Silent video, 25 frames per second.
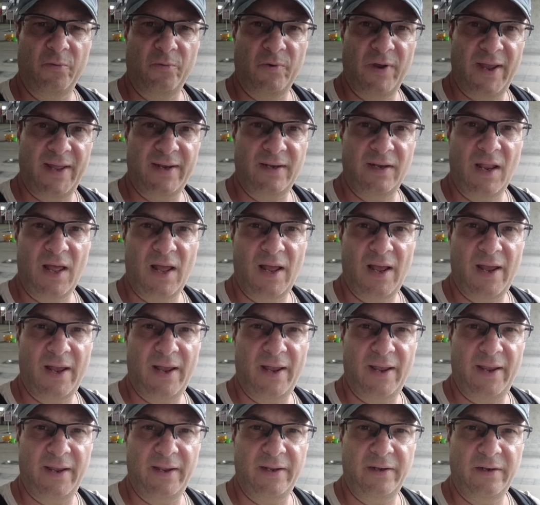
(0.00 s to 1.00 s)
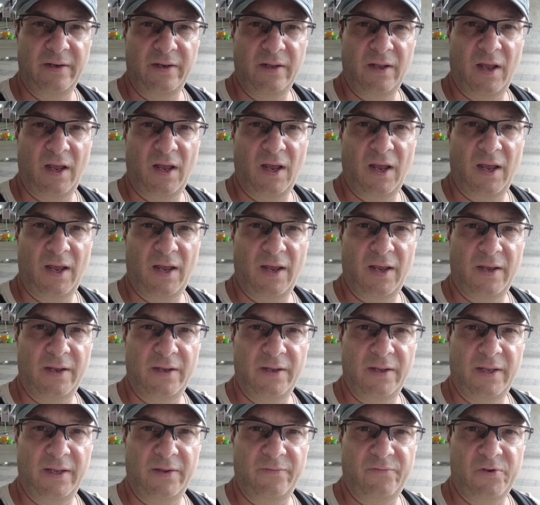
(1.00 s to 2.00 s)
the red line.
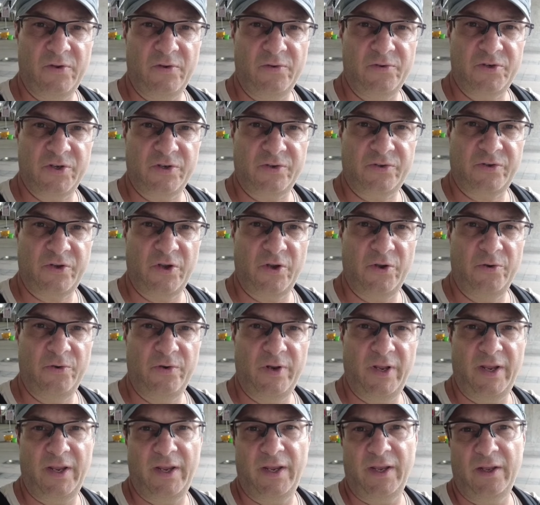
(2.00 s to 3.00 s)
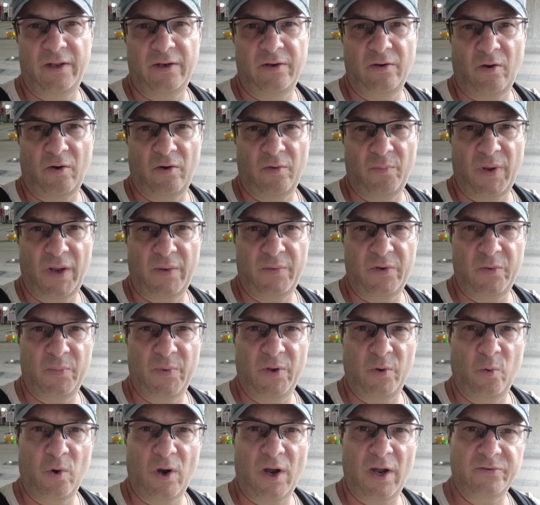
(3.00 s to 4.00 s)
If you just tuned in, or maybe you've
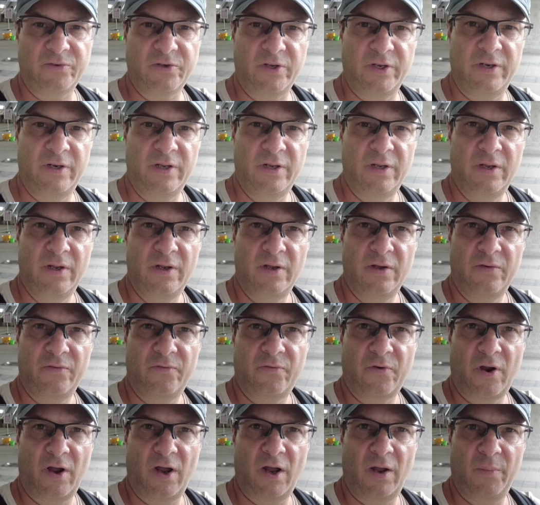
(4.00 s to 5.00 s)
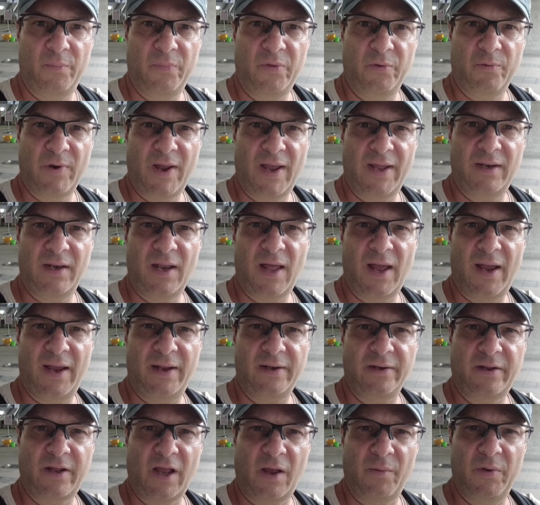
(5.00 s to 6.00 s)
been watching, from the red
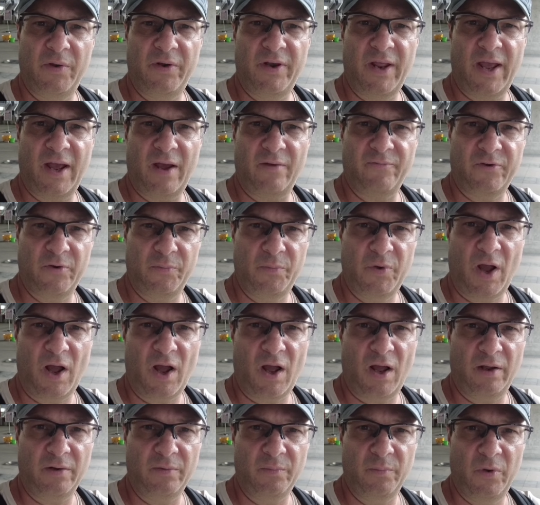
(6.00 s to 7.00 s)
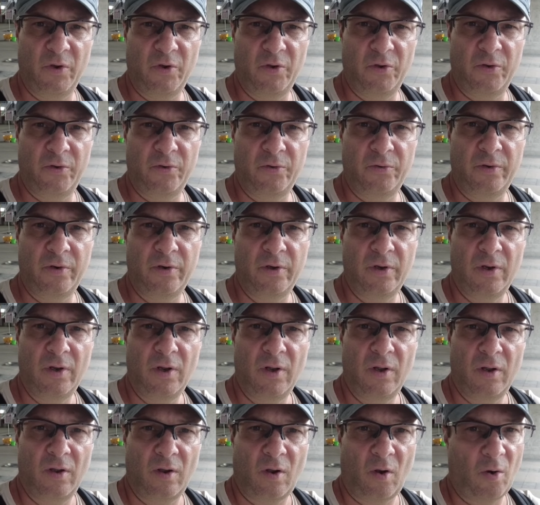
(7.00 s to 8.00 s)
line coming down from Don
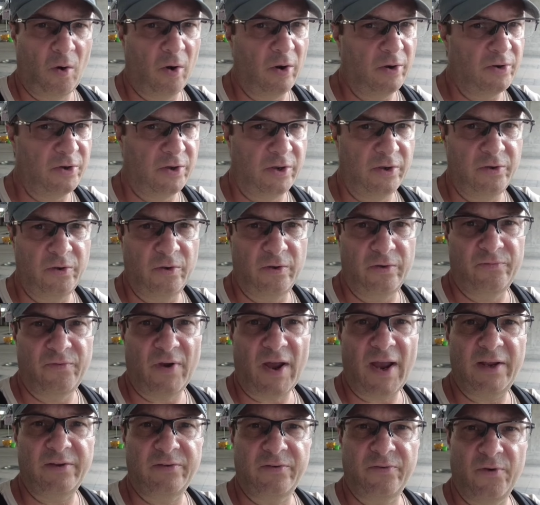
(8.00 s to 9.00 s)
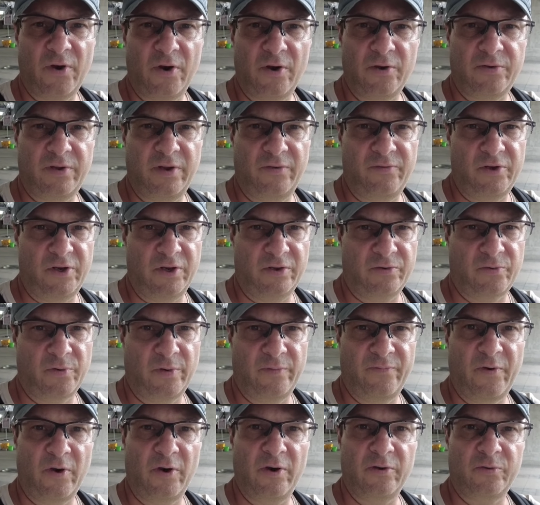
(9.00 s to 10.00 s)
Mueang, or you could do it vice versa if you just
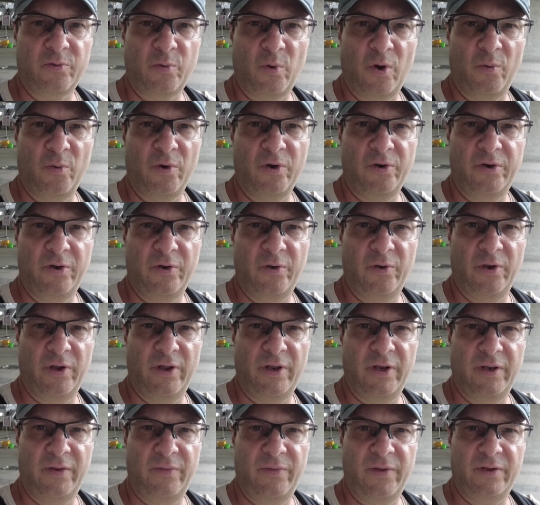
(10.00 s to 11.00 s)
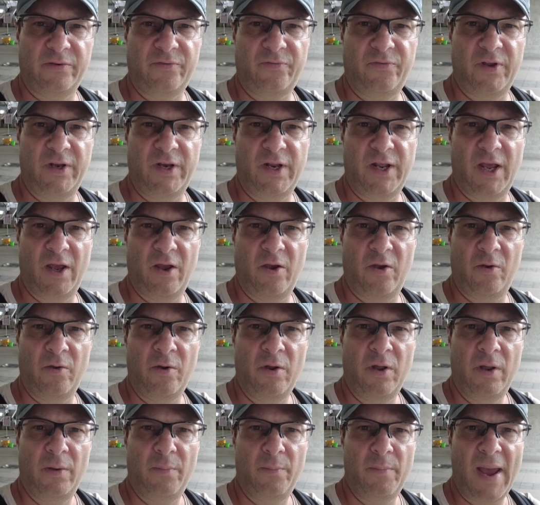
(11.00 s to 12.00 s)
reverse what we're doing in this video
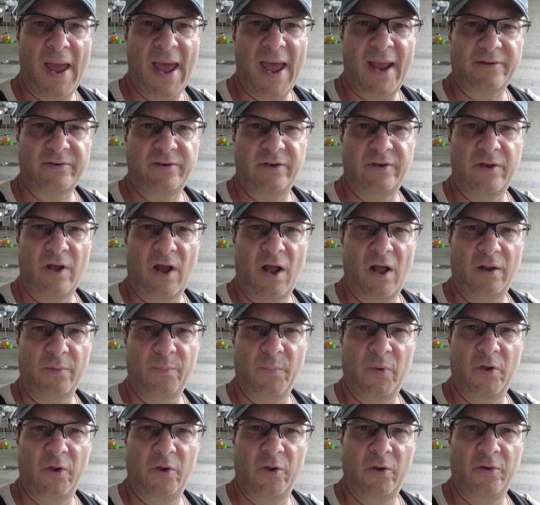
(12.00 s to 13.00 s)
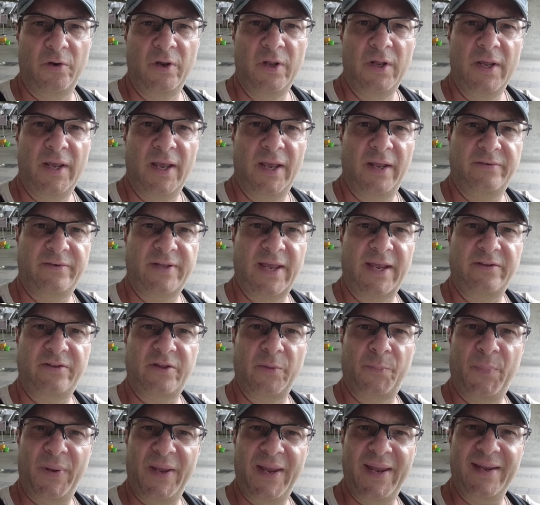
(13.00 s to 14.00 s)
back to Don Mueang and take
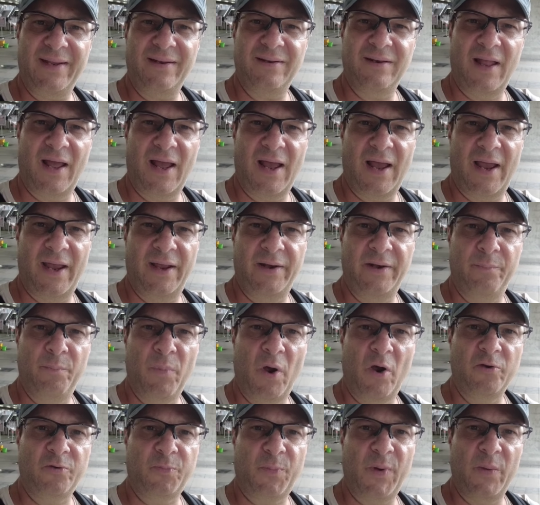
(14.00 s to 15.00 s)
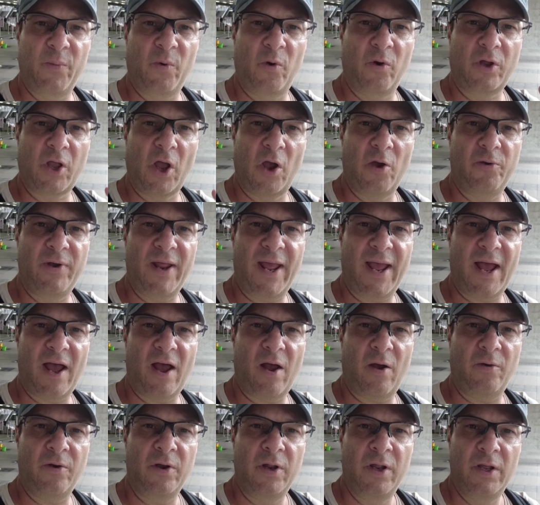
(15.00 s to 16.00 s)
the pink line. Most people go
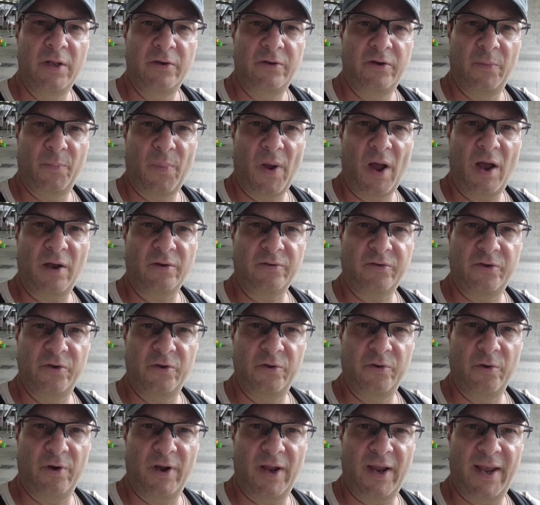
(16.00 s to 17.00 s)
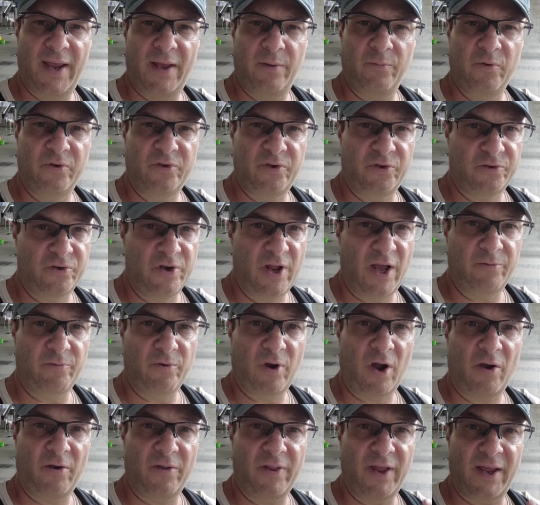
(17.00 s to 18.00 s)
down to Bang Sue Grand, which was
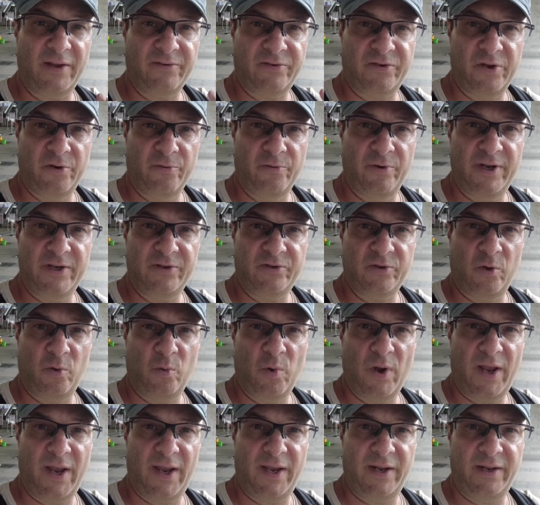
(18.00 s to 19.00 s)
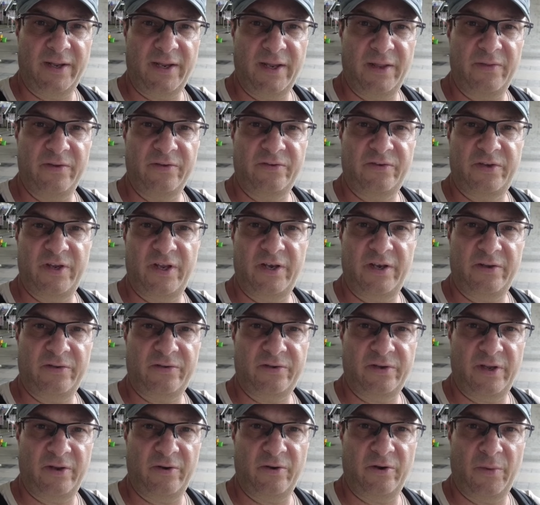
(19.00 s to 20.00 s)
nothing wrong. That's the original way to get the city
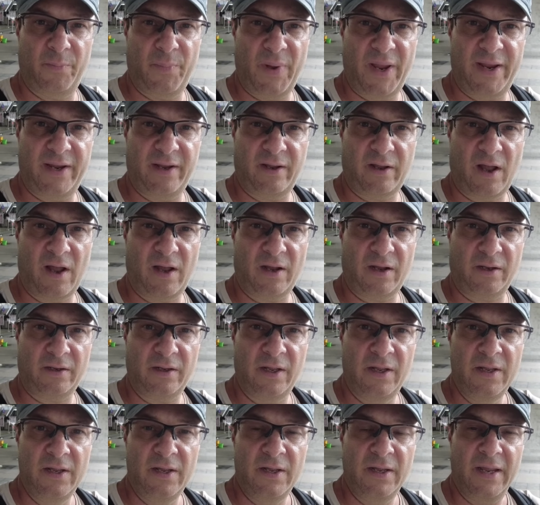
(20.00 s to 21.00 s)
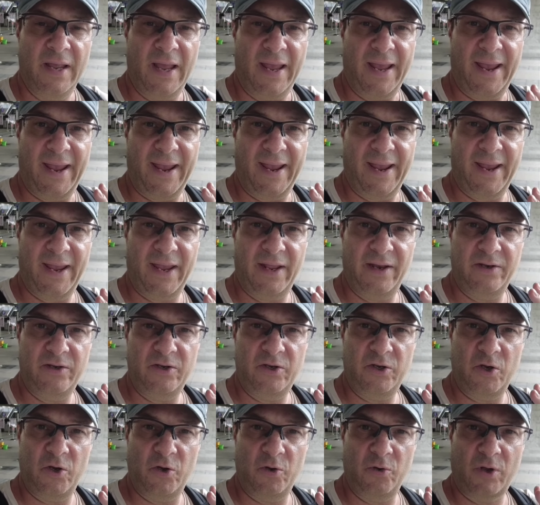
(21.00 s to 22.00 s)
center of Bangkok. And
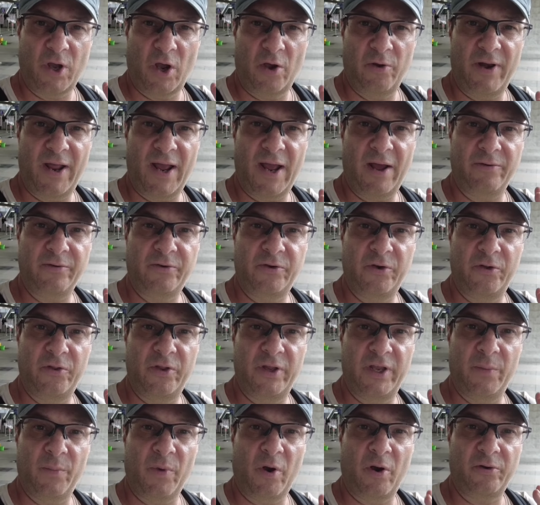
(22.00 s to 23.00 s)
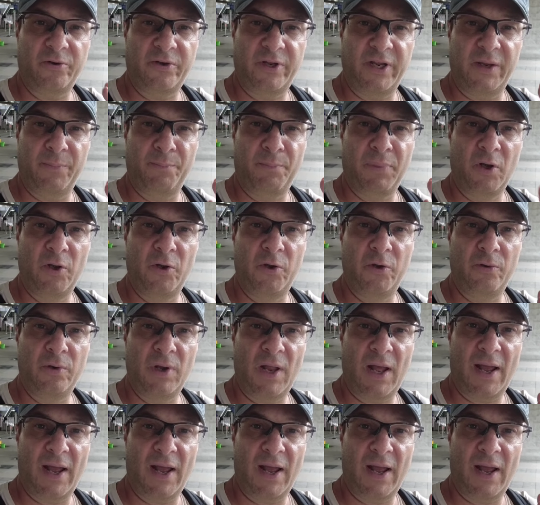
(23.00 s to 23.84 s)
you go down to the MRT blue